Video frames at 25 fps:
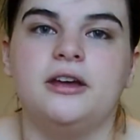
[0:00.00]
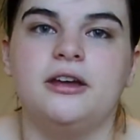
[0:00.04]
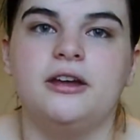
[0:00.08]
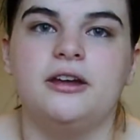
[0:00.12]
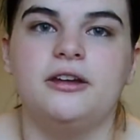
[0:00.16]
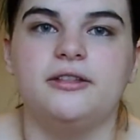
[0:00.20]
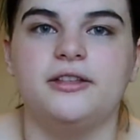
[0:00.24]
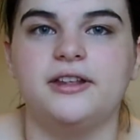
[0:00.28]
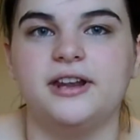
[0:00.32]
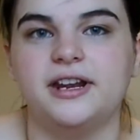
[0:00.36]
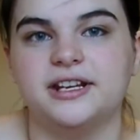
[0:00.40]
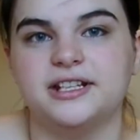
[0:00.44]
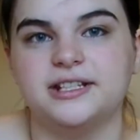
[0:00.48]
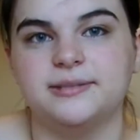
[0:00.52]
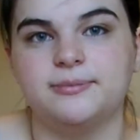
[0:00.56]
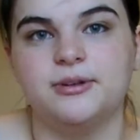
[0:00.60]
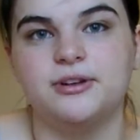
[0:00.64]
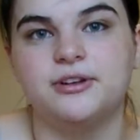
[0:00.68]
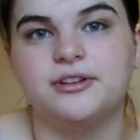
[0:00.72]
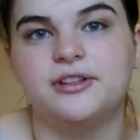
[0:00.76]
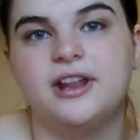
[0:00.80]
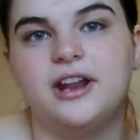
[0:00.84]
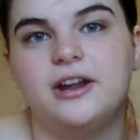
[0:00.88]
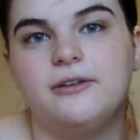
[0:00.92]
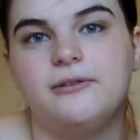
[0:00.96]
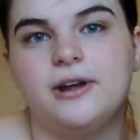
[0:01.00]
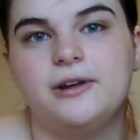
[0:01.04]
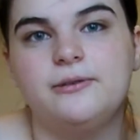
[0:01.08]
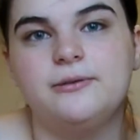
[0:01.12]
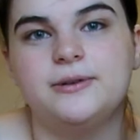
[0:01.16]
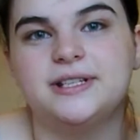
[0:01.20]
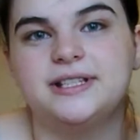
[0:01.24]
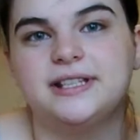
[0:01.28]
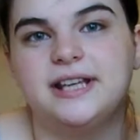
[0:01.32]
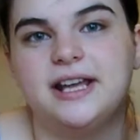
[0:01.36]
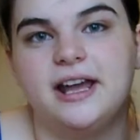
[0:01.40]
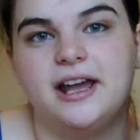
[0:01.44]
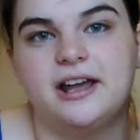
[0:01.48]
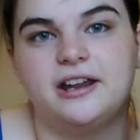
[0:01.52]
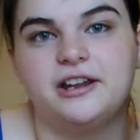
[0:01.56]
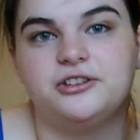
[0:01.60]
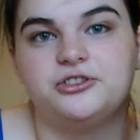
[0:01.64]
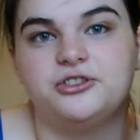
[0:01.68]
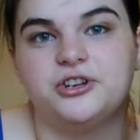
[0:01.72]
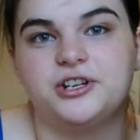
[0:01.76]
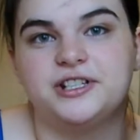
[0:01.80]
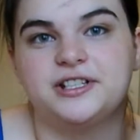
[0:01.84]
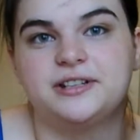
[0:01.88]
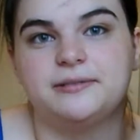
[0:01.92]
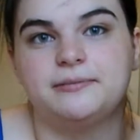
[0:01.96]
The next book that I read was Anna
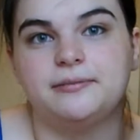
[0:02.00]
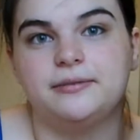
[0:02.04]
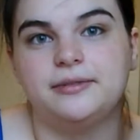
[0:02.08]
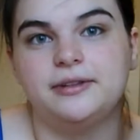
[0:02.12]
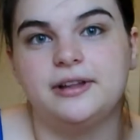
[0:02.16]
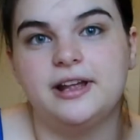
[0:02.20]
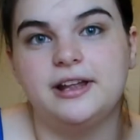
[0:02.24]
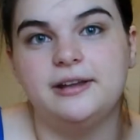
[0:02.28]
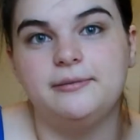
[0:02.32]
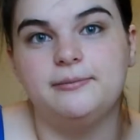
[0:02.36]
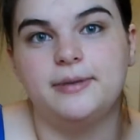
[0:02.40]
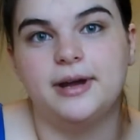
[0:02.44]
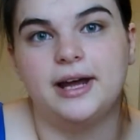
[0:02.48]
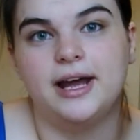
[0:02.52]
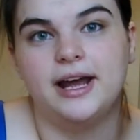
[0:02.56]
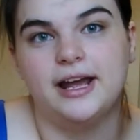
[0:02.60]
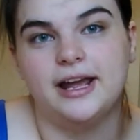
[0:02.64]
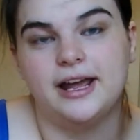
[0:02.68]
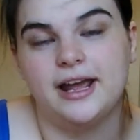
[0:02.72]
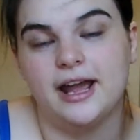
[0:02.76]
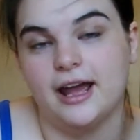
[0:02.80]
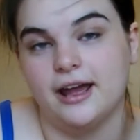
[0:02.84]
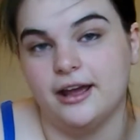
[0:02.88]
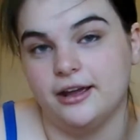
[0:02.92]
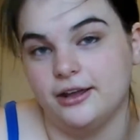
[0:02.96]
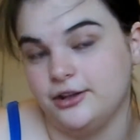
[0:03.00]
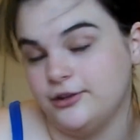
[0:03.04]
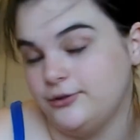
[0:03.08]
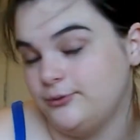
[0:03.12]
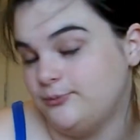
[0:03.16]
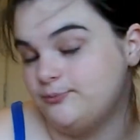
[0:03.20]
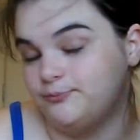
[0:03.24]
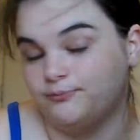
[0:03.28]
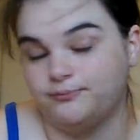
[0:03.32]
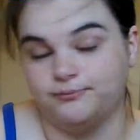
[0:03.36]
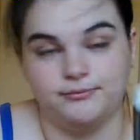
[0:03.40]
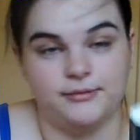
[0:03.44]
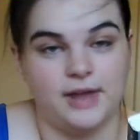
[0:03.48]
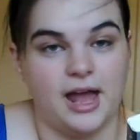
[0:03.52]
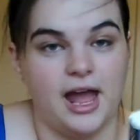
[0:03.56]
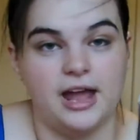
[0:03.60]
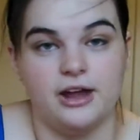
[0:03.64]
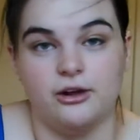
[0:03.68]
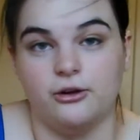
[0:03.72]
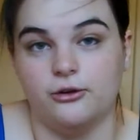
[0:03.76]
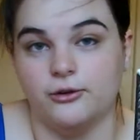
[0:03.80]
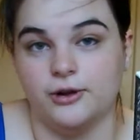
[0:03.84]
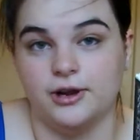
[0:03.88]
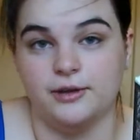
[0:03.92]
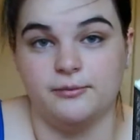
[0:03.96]
Dressed in Blood by, I
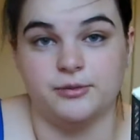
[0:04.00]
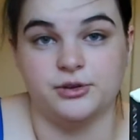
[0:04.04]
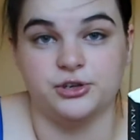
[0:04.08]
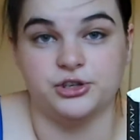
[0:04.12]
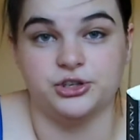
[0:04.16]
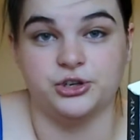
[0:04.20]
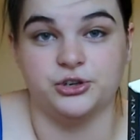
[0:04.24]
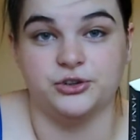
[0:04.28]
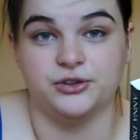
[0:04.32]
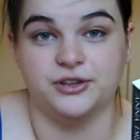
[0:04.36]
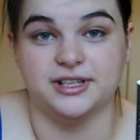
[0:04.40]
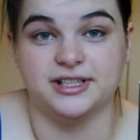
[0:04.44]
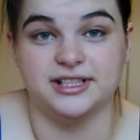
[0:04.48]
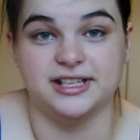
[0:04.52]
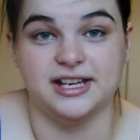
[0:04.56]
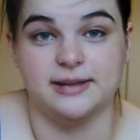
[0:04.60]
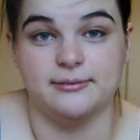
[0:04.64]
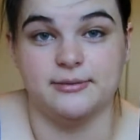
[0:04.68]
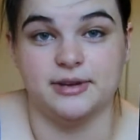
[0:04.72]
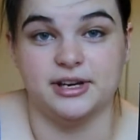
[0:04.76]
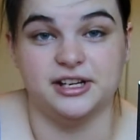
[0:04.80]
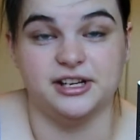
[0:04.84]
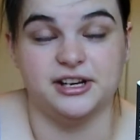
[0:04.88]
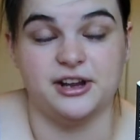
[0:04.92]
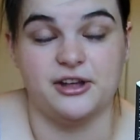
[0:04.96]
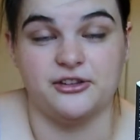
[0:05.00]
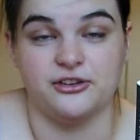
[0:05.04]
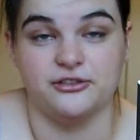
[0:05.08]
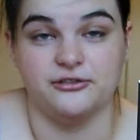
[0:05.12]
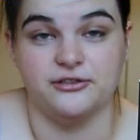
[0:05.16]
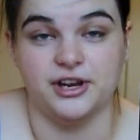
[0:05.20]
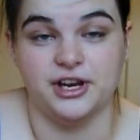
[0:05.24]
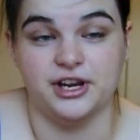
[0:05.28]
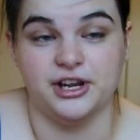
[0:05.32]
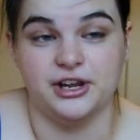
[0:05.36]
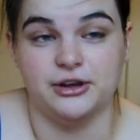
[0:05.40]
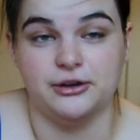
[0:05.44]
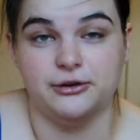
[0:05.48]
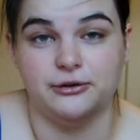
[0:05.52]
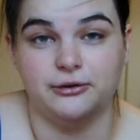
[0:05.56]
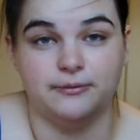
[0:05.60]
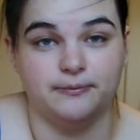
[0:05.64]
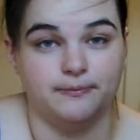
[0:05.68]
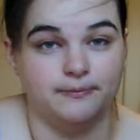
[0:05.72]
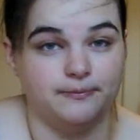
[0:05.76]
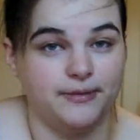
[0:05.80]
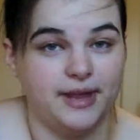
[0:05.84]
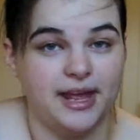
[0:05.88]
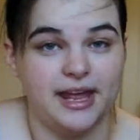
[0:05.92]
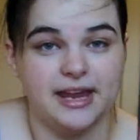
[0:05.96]
already butchered this name in another video,
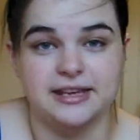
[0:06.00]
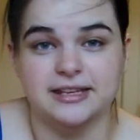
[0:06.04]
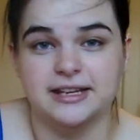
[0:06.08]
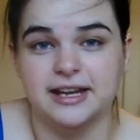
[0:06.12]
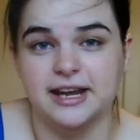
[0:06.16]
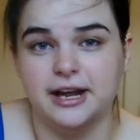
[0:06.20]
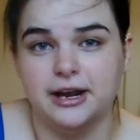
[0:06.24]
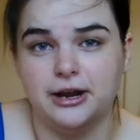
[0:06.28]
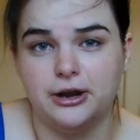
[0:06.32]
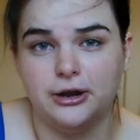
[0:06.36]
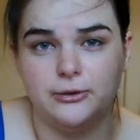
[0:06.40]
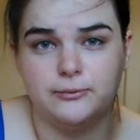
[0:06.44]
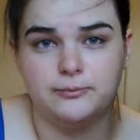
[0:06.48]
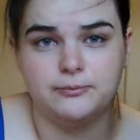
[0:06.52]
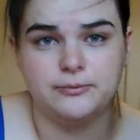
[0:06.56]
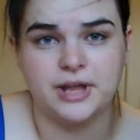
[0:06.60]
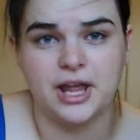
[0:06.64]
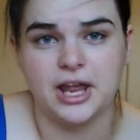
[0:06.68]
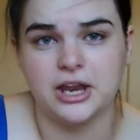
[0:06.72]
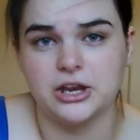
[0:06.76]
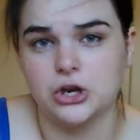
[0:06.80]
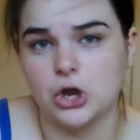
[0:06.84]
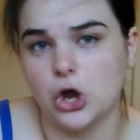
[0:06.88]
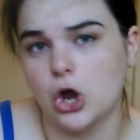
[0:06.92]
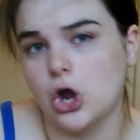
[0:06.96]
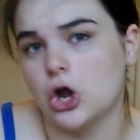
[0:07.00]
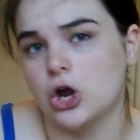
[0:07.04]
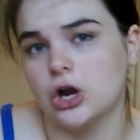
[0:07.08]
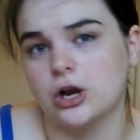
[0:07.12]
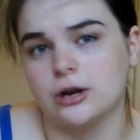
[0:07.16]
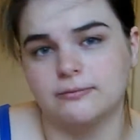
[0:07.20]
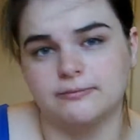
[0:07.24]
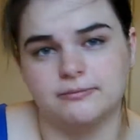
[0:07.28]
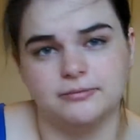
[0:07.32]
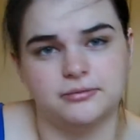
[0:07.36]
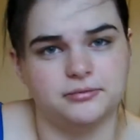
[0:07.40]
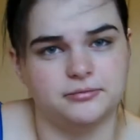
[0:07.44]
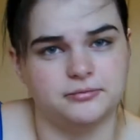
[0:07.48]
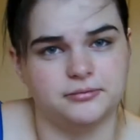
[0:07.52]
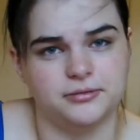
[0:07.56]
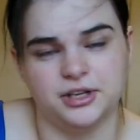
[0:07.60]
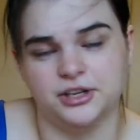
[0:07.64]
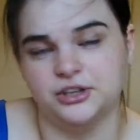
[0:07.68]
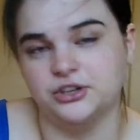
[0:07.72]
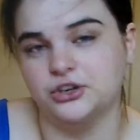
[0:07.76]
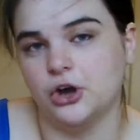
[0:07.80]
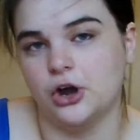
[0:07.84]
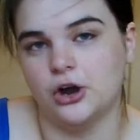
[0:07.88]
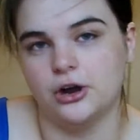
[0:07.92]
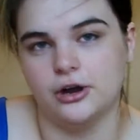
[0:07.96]
Kendare, Kendar,
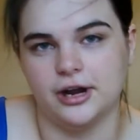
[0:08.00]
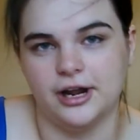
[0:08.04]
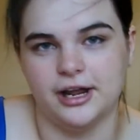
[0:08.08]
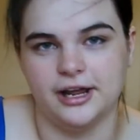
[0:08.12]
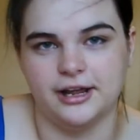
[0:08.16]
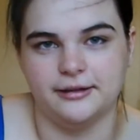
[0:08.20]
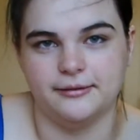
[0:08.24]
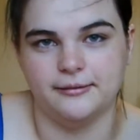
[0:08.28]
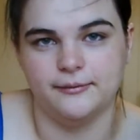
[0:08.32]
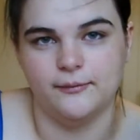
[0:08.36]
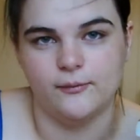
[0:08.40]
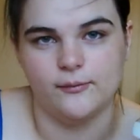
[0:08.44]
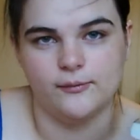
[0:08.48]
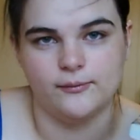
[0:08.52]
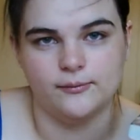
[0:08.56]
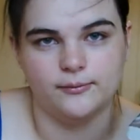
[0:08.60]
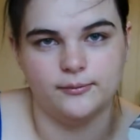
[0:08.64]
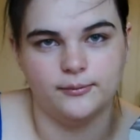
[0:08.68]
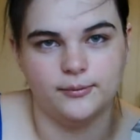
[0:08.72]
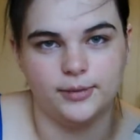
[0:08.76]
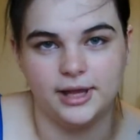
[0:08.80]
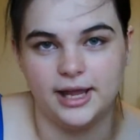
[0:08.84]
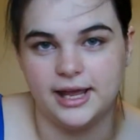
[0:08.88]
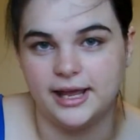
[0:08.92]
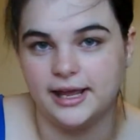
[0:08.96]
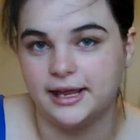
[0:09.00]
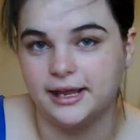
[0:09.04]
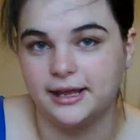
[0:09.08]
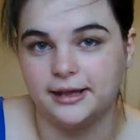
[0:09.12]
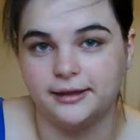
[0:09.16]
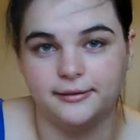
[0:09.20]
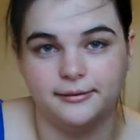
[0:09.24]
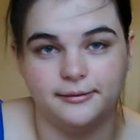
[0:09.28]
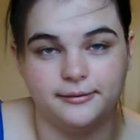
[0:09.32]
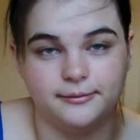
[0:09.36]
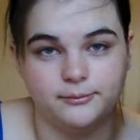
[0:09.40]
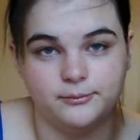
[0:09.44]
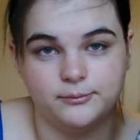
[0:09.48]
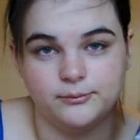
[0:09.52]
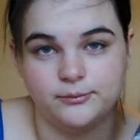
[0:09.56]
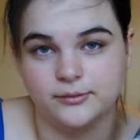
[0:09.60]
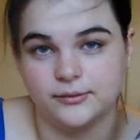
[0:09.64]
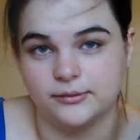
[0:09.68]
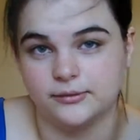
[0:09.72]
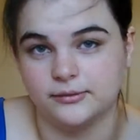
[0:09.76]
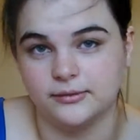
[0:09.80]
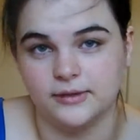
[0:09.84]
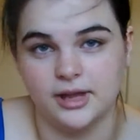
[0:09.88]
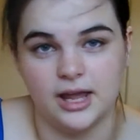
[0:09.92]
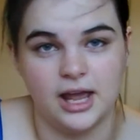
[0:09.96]
Kendare, Blake,
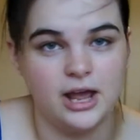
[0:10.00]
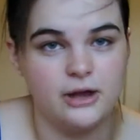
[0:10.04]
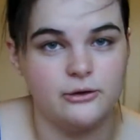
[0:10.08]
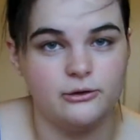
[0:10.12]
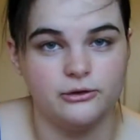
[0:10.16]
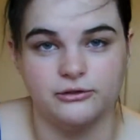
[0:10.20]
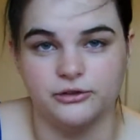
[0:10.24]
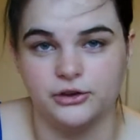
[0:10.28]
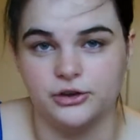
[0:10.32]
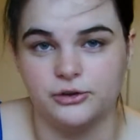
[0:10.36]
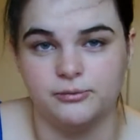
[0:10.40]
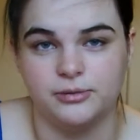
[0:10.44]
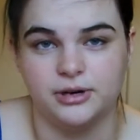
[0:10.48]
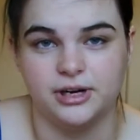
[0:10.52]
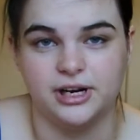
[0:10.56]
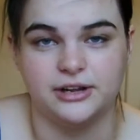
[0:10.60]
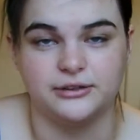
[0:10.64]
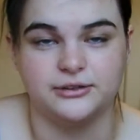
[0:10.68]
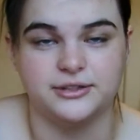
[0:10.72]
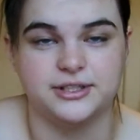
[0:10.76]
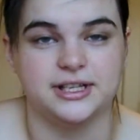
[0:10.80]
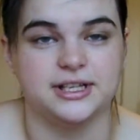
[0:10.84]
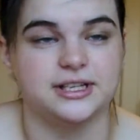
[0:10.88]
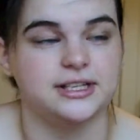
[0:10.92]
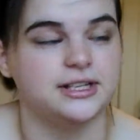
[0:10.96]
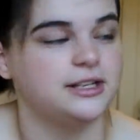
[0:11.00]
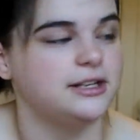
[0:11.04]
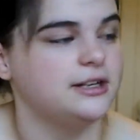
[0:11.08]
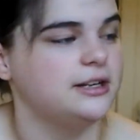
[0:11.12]
however you pronounce it.